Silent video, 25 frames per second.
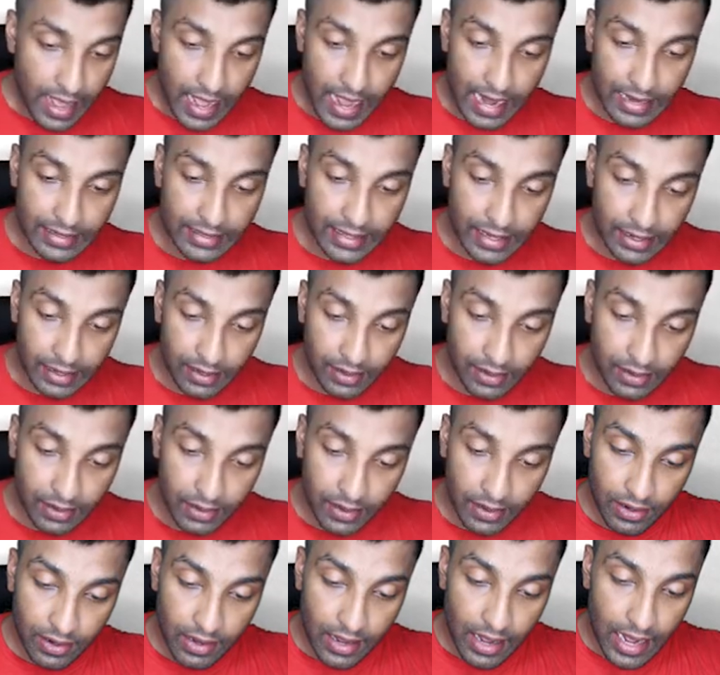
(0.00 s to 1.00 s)
And
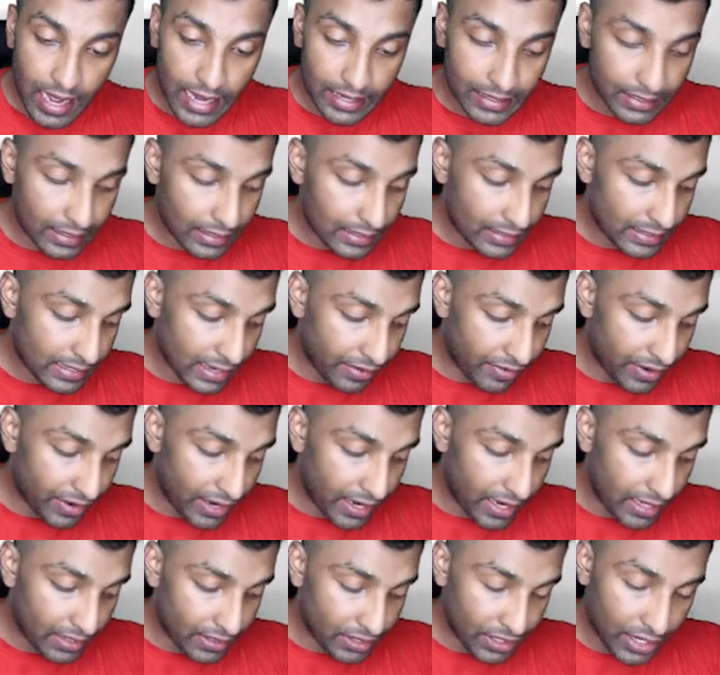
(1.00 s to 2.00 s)
then Article
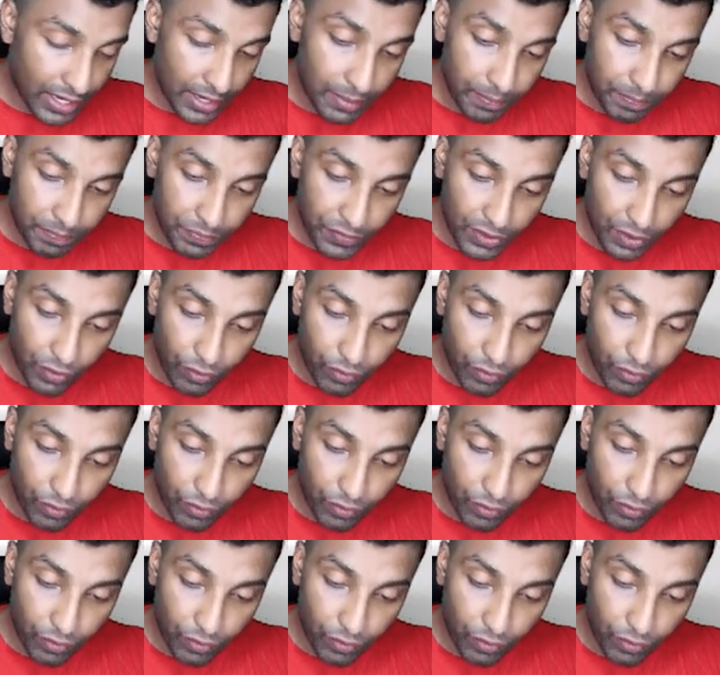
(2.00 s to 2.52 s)
73,